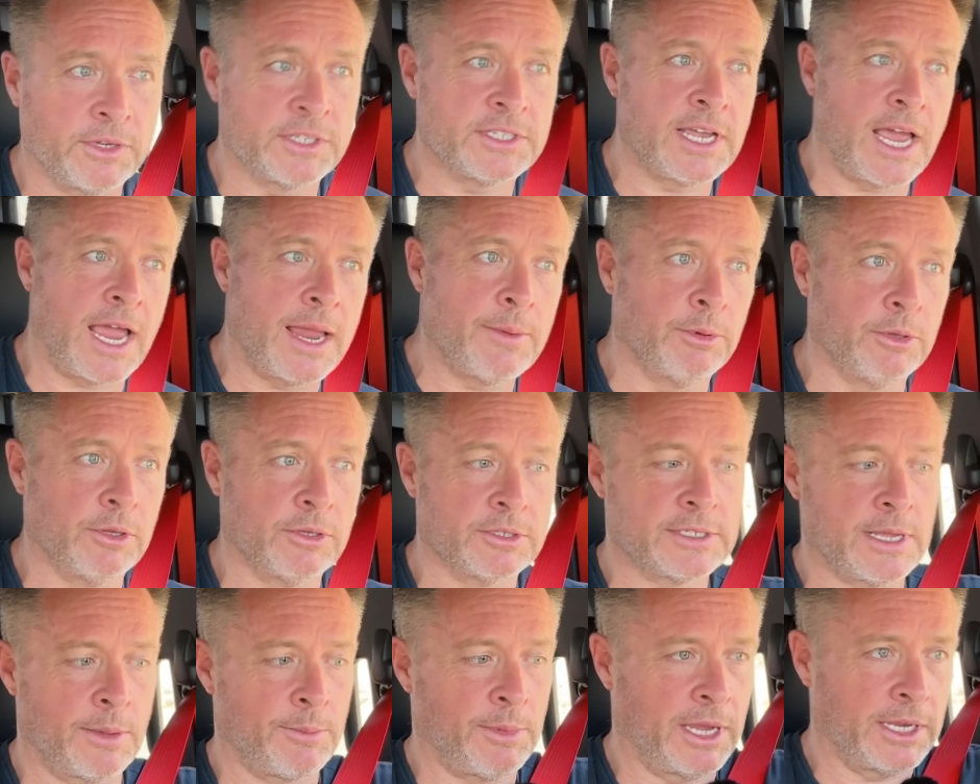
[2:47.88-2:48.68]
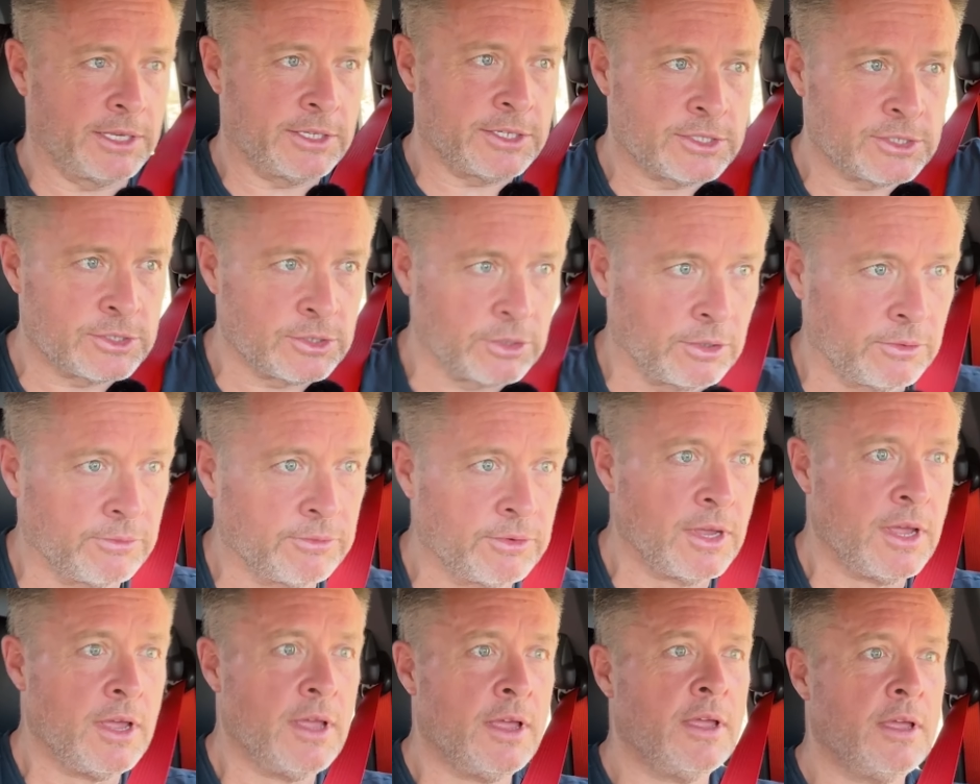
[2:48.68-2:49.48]
table or something. It just sort of
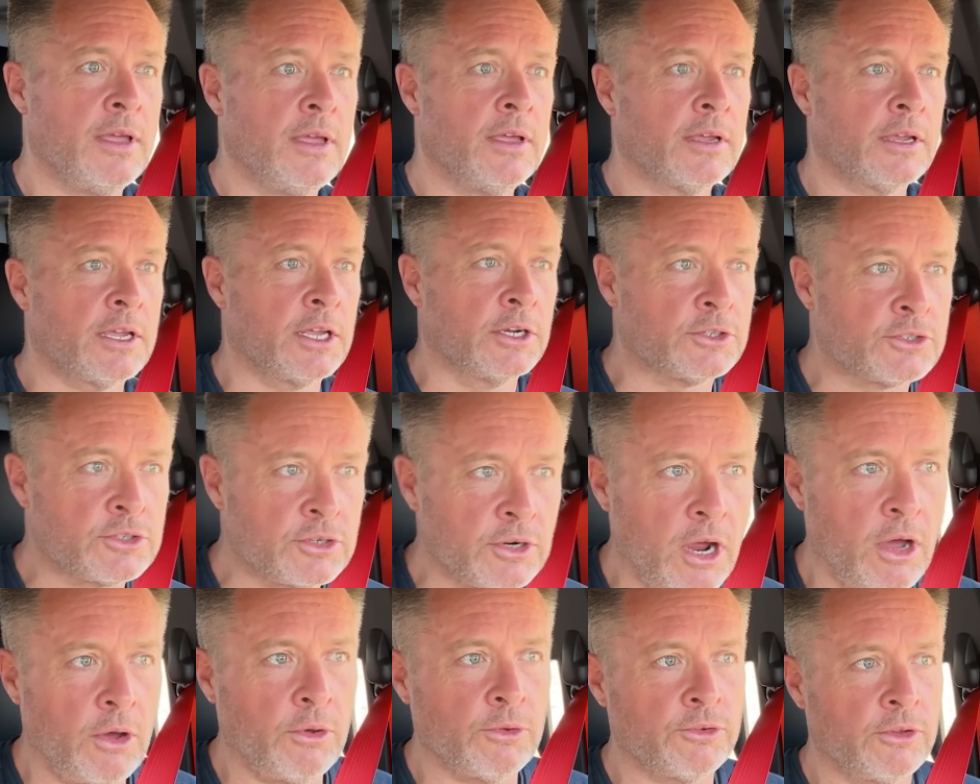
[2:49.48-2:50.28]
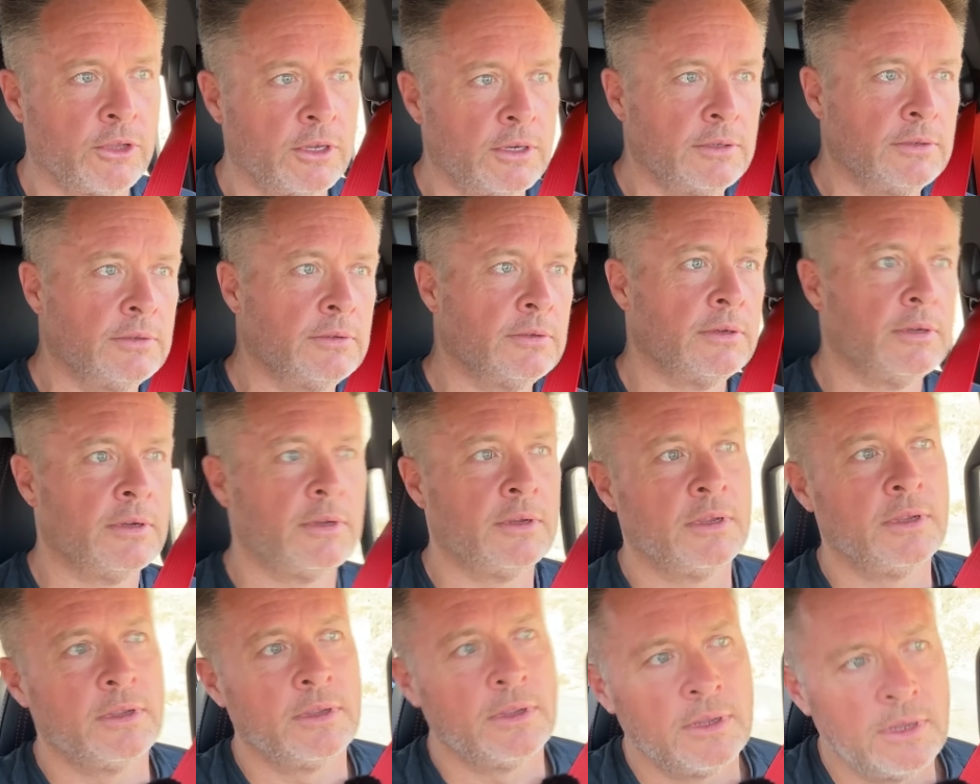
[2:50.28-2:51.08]
controls it,
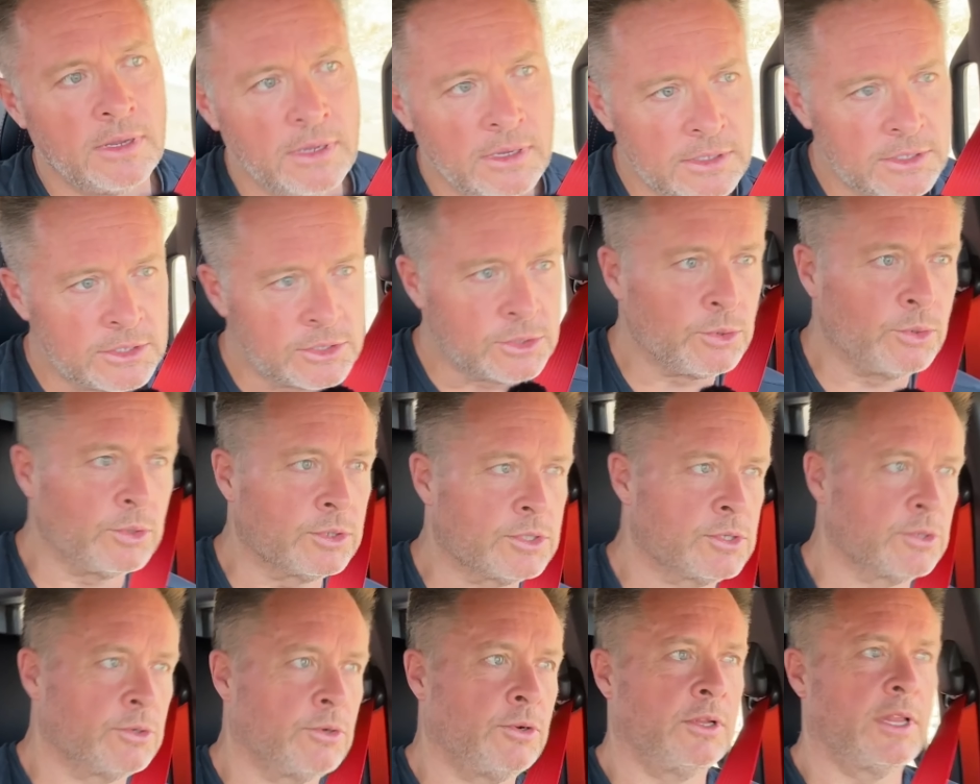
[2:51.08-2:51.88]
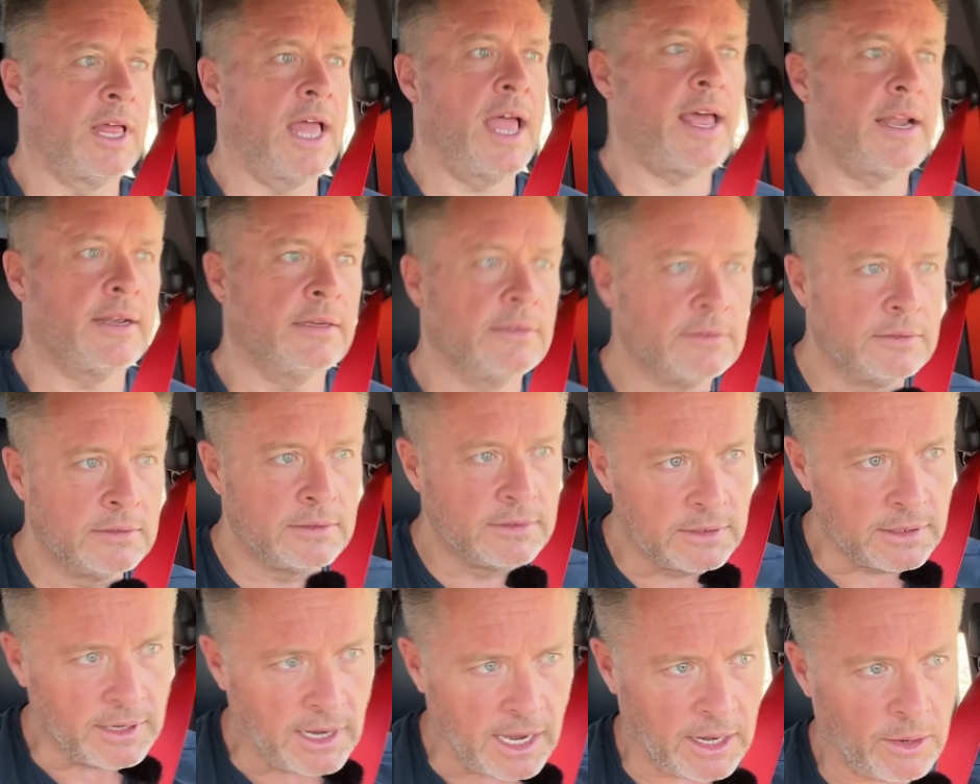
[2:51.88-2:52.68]
sorts it all out,
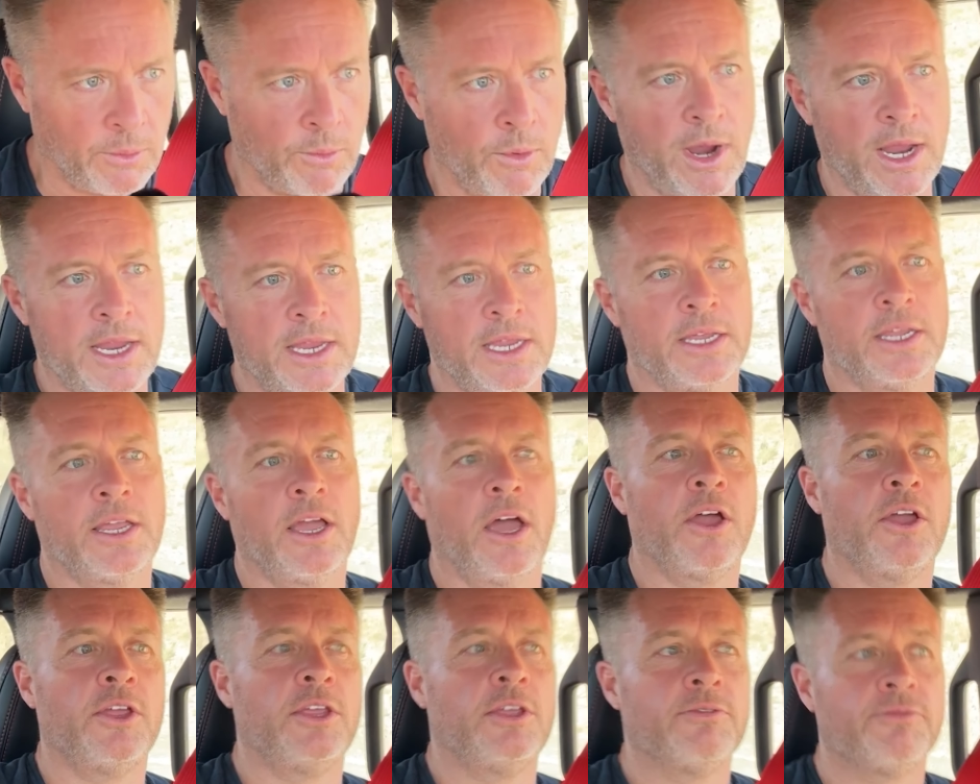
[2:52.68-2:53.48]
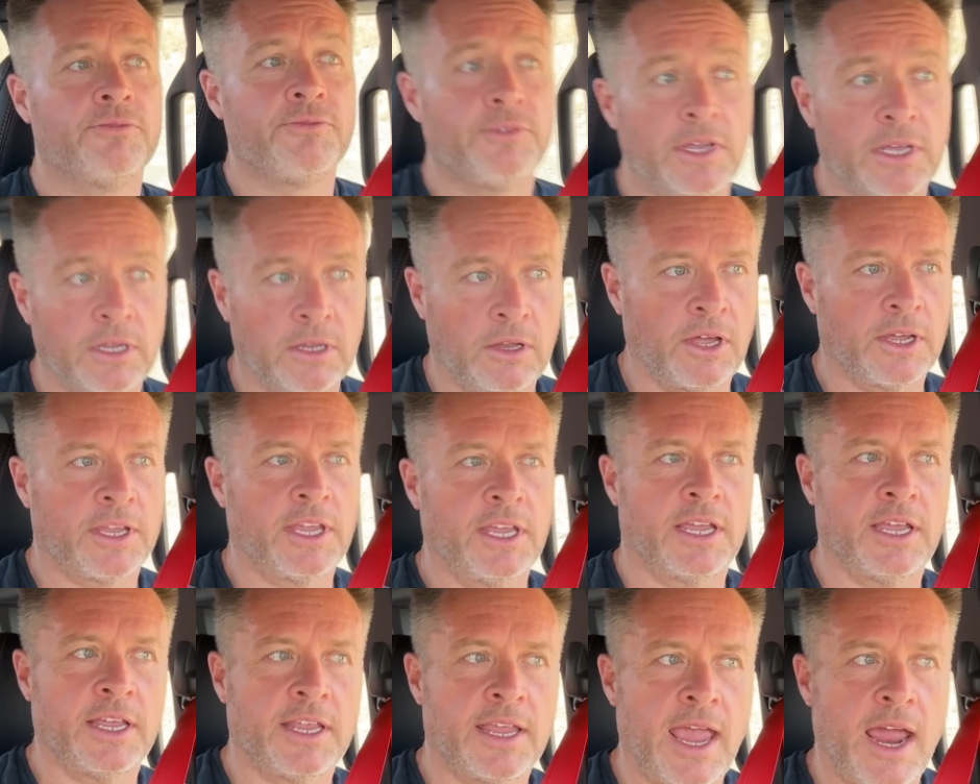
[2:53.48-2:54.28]
and away you go. You feel like
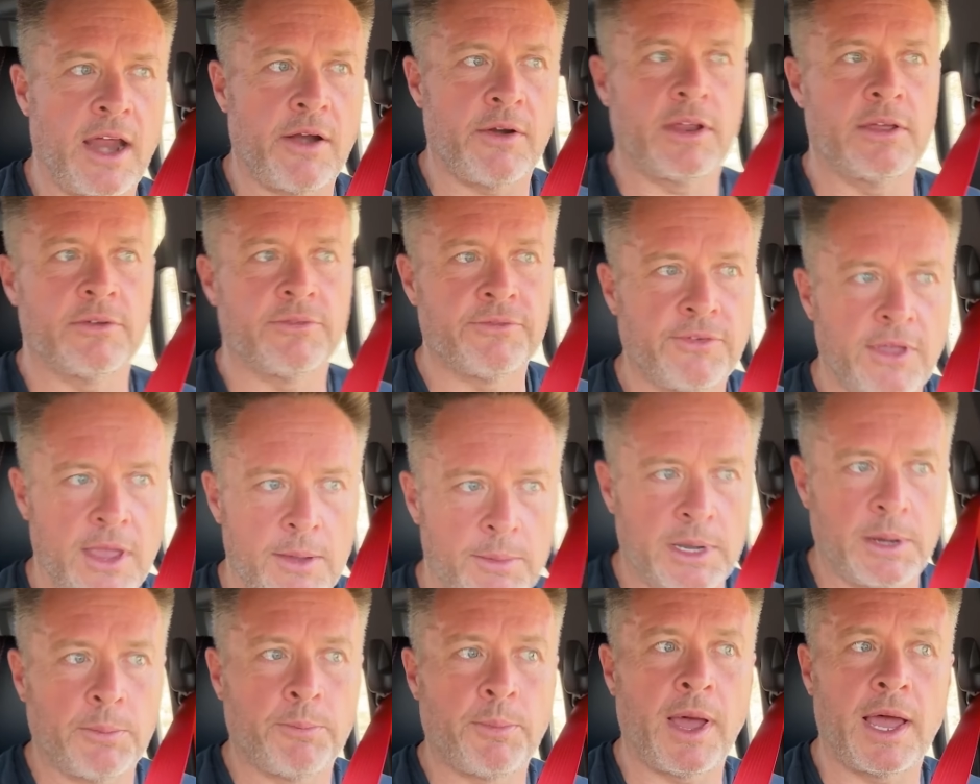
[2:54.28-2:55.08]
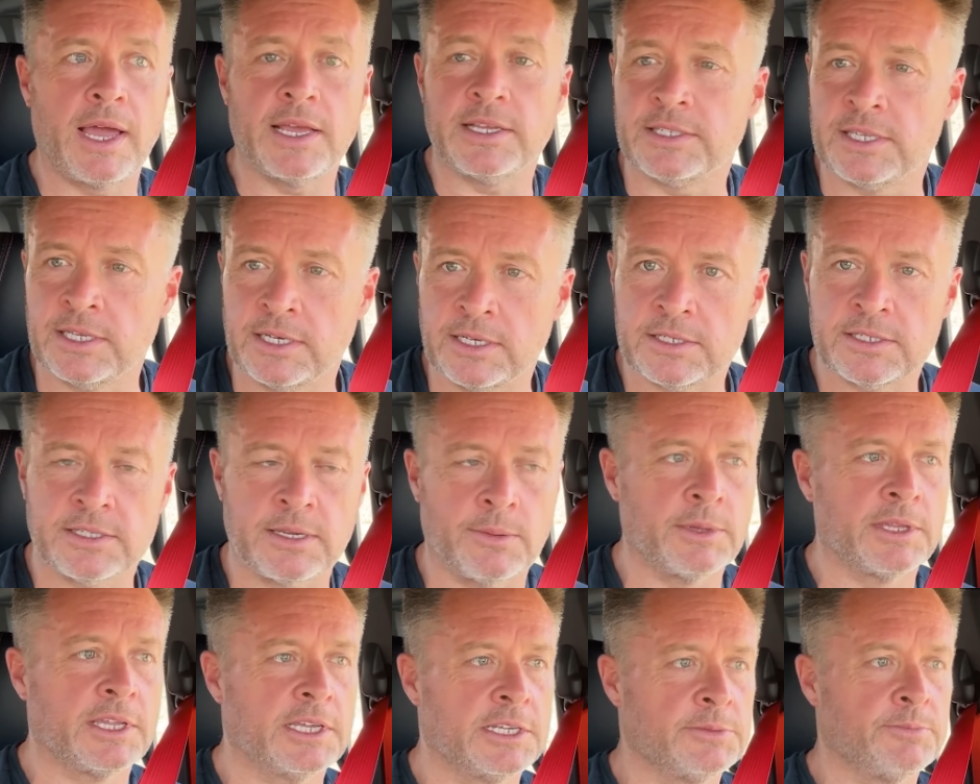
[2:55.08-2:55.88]
you could carry a fair bit of pace into
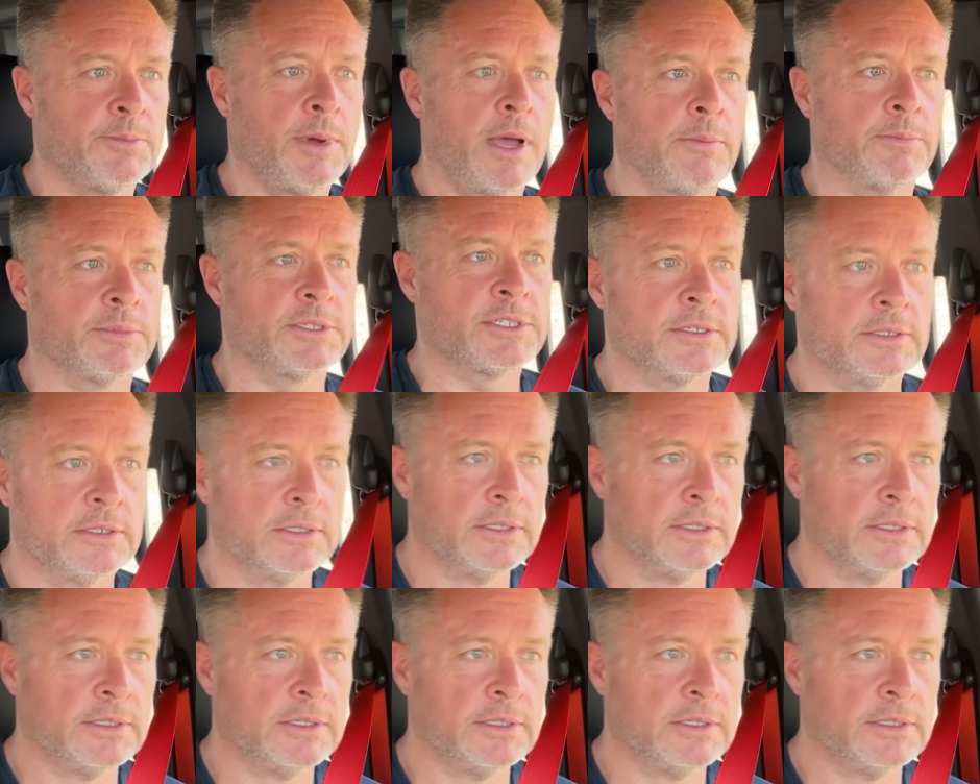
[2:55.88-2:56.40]
some of these bumps.